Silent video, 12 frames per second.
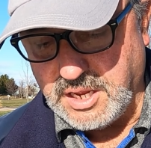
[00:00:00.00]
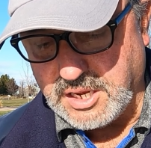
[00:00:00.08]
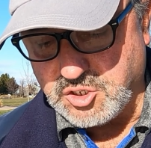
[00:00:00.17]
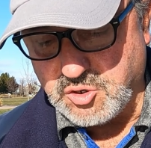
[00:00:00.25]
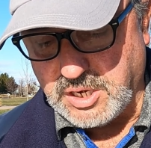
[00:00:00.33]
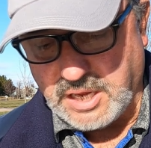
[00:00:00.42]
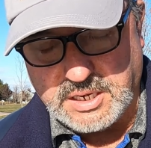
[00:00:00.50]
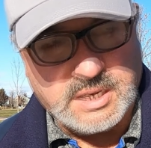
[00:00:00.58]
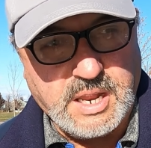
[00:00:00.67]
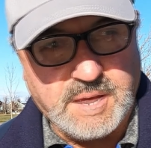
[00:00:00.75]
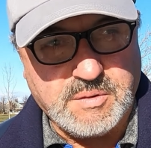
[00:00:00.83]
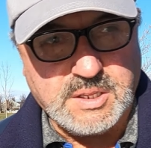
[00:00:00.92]
yesterday
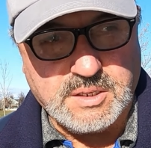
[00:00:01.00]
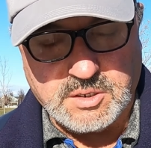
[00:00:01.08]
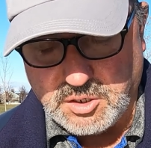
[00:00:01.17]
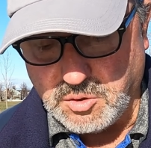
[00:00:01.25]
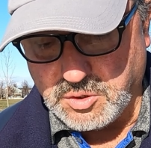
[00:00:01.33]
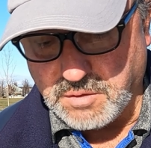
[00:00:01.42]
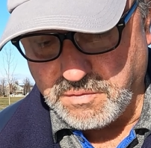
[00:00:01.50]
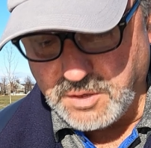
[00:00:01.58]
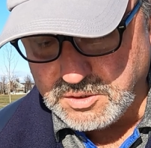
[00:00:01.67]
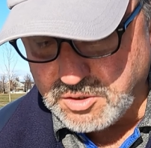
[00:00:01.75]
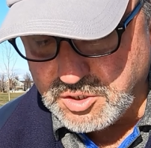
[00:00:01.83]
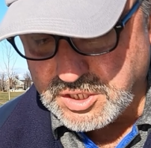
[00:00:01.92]
didn't have anything to do with the
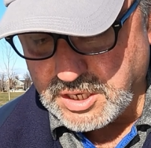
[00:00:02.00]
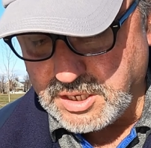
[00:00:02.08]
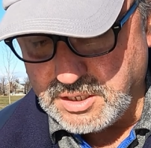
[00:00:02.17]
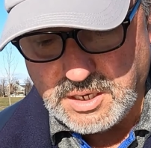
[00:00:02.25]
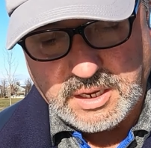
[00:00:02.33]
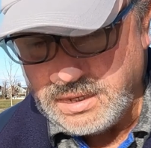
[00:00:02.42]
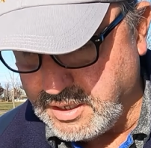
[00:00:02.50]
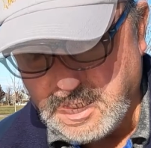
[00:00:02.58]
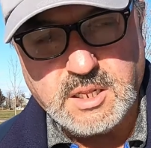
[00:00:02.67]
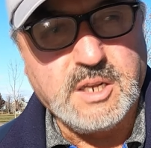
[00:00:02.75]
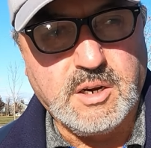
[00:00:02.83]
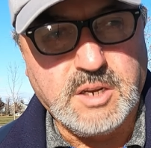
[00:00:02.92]
filters, and
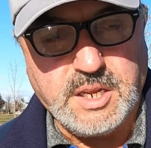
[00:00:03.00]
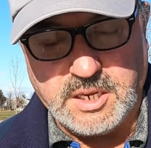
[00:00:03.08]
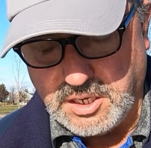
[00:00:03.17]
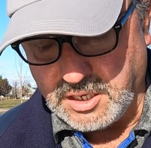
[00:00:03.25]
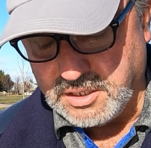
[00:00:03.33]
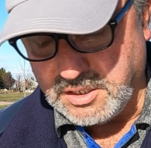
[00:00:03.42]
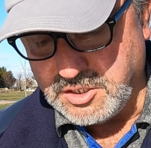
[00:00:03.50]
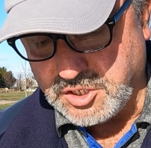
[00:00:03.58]
clearly it didn't.